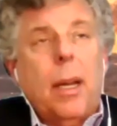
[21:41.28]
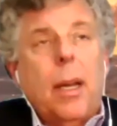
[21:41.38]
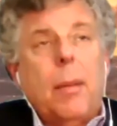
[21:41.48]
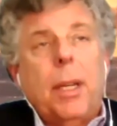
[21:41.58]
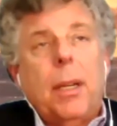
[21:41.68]

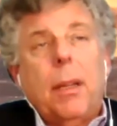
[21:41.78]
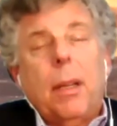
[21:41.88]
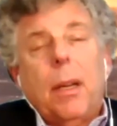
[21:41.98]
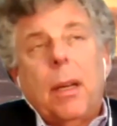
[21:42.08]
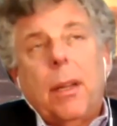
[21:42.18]
I mean,
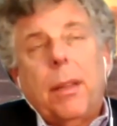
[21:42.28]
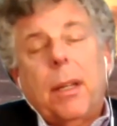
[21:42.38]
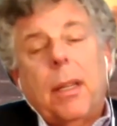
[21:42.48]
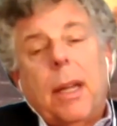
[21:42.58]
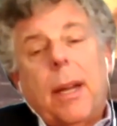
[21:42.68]
I think
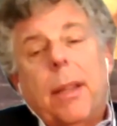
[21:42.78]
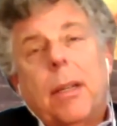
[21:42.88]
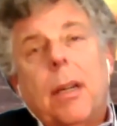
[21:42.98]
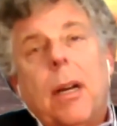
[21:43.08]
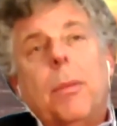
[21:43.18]
a lot of
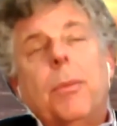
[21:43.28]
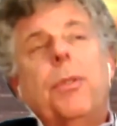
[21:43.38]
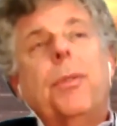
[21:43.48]
that comes